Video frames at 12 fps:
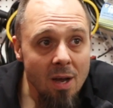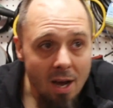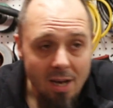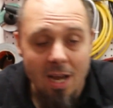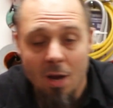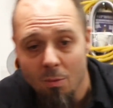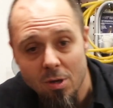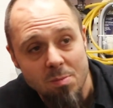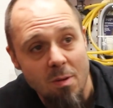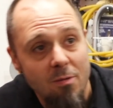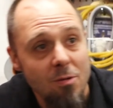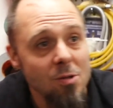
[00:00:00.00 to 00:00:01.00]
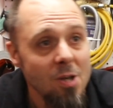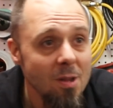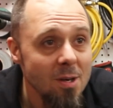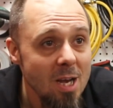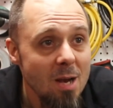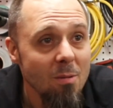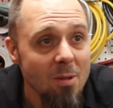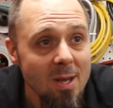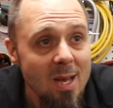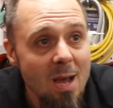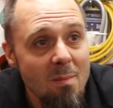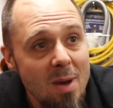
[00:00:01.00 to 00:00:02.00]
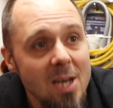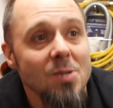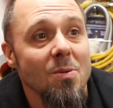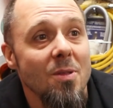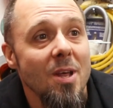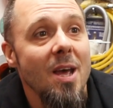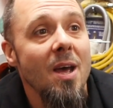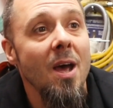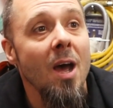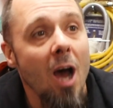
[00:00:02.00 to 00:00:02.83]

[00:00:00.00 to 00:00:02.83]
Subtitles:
again, once my food's on the table and they can't mess with it,